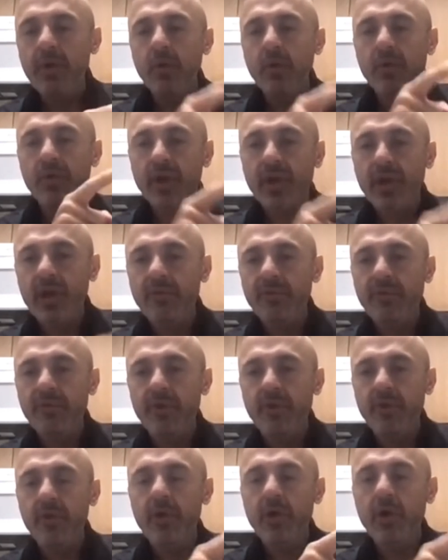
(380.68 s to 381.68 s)
who's the
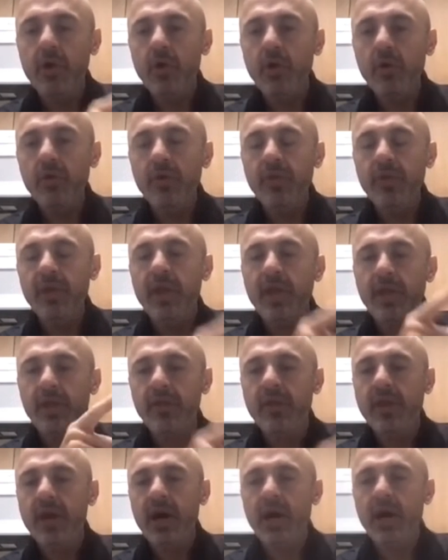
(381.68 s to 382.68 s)
Comforter, knows that his
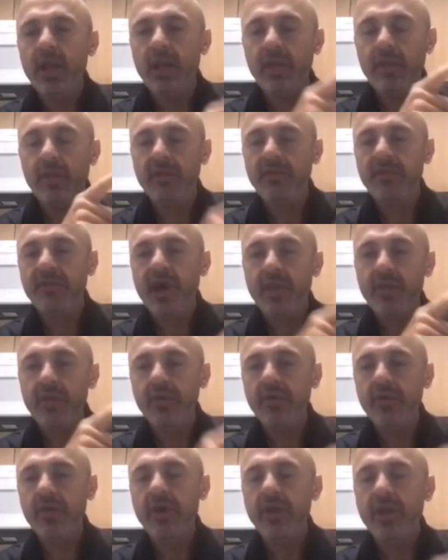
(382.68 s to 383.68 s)
God is the Father and
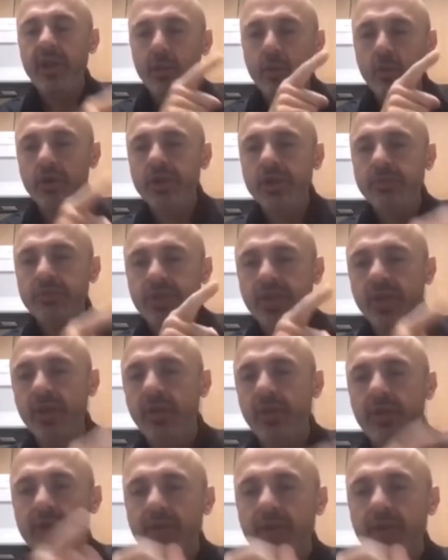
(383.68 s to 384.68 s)
Son, and he worships Jesus